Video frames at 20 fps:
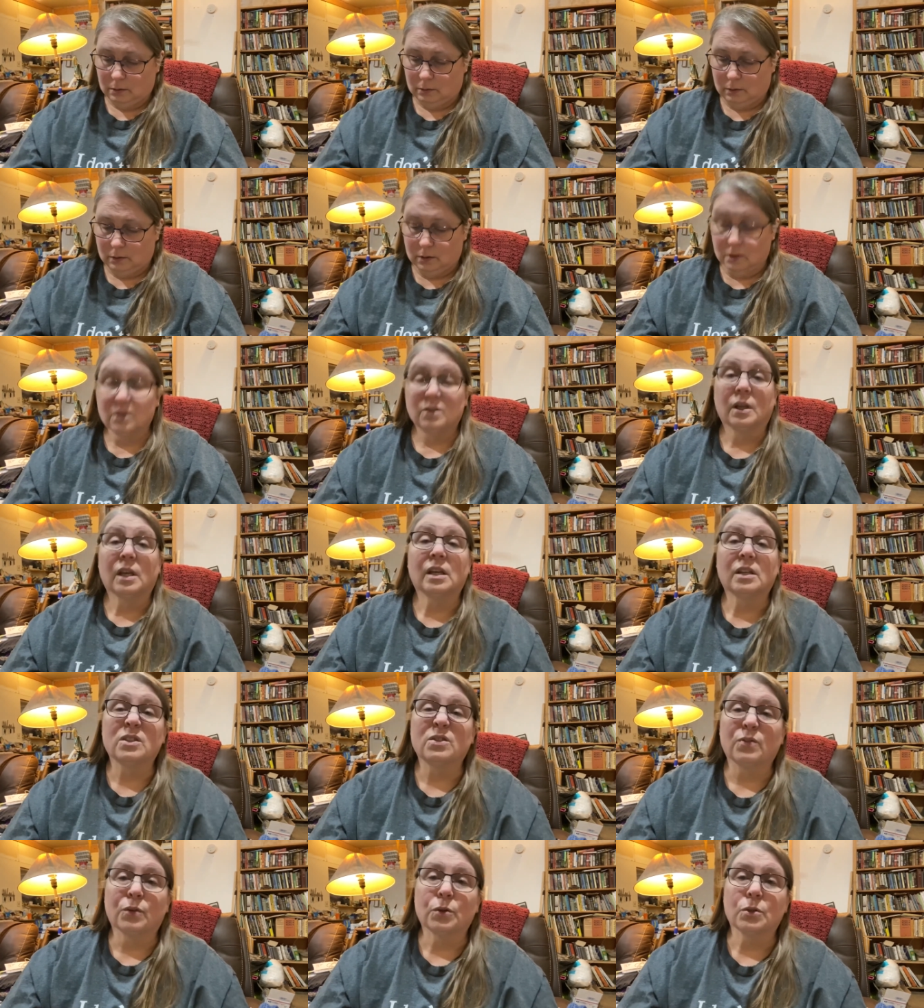
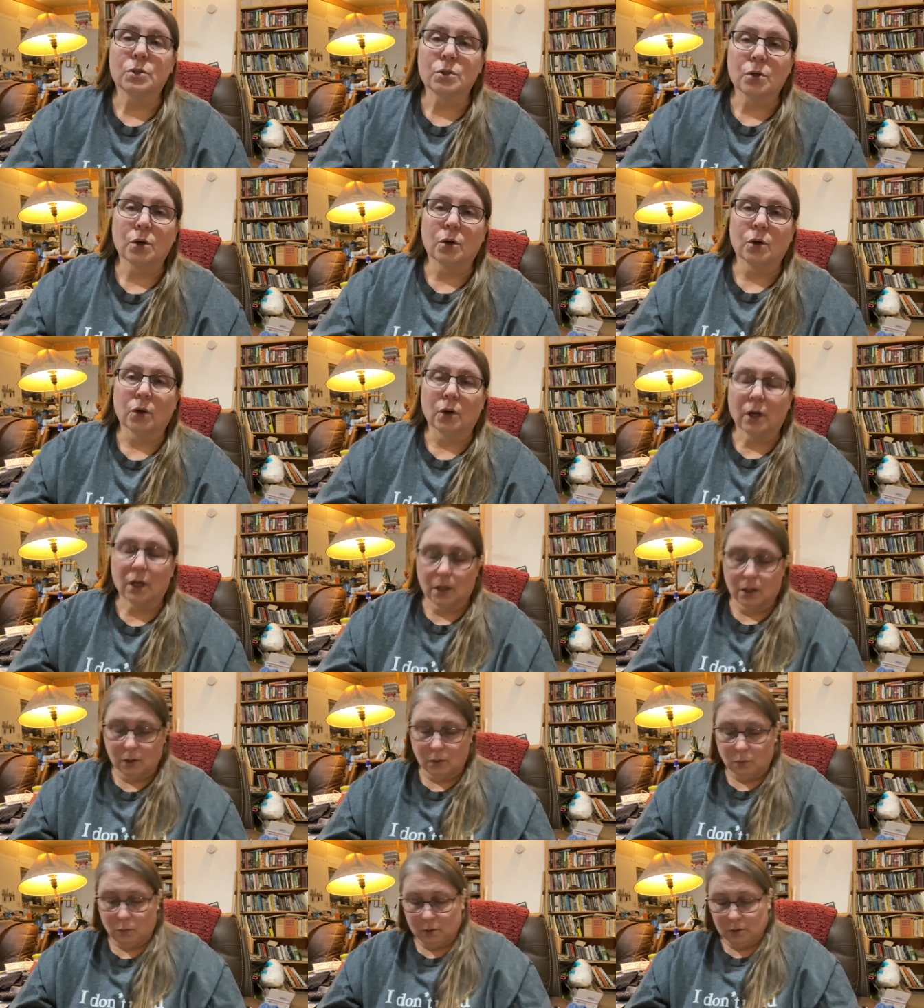His first
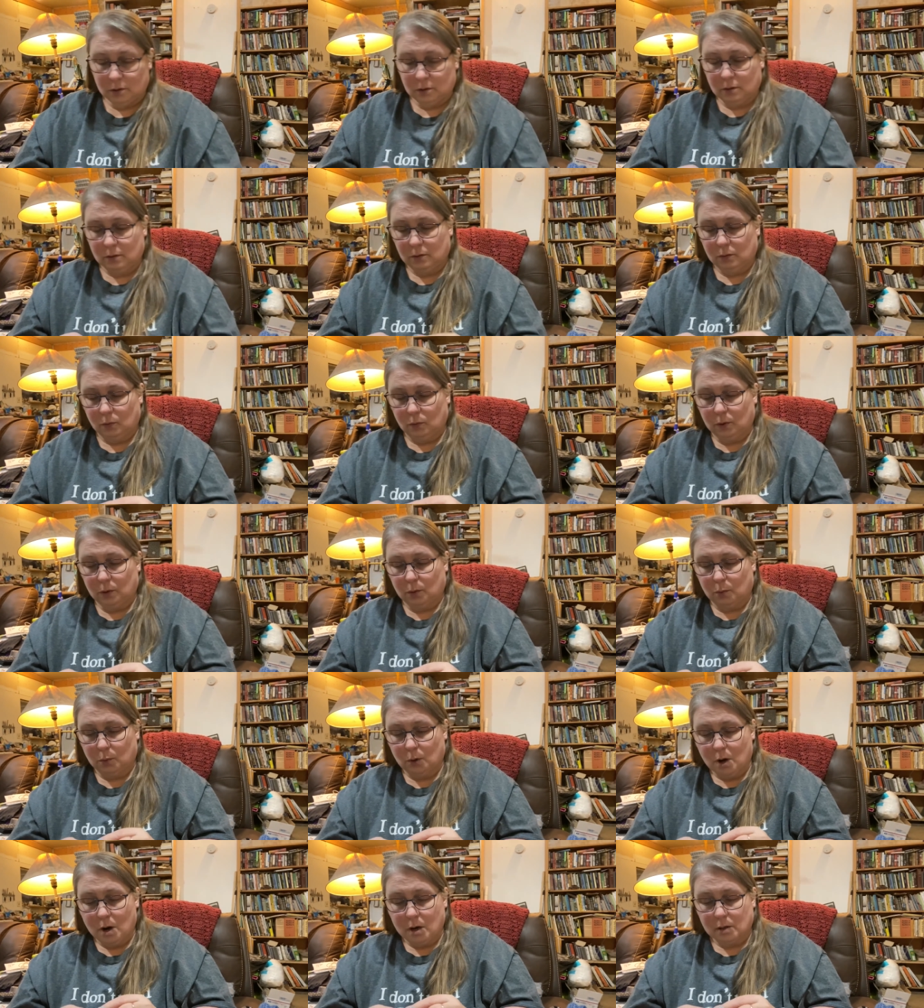career was with
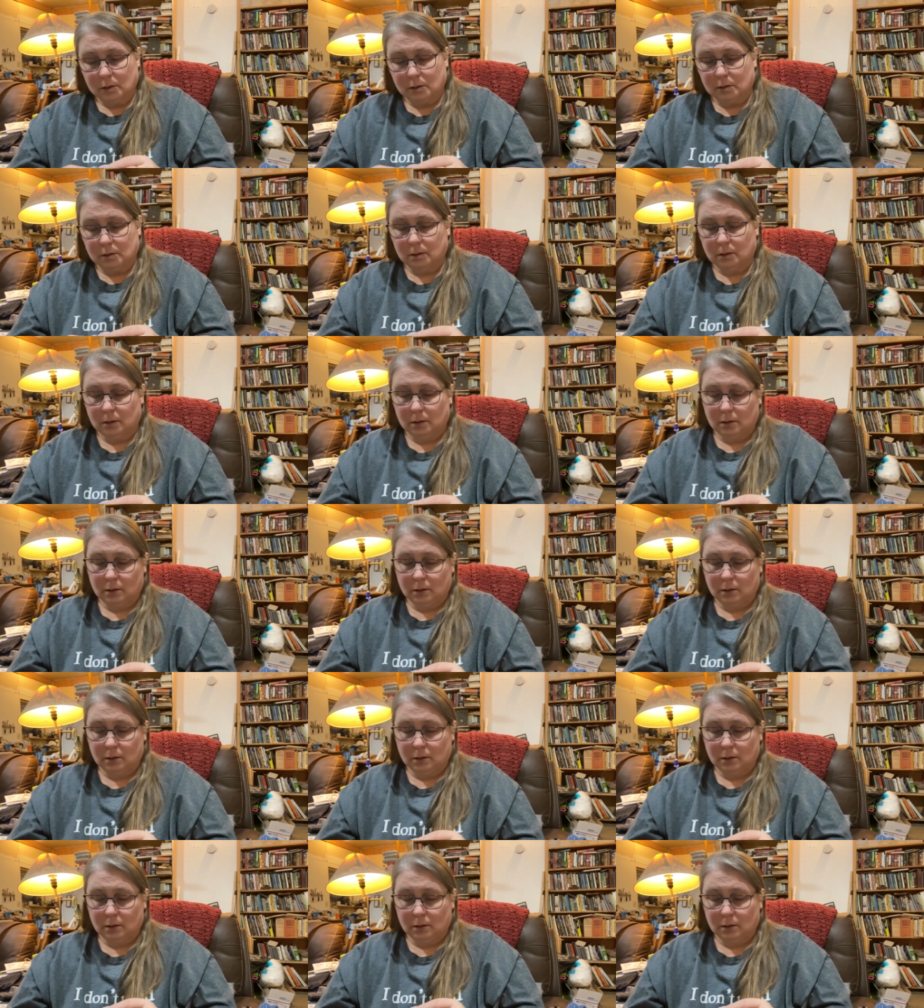rocks.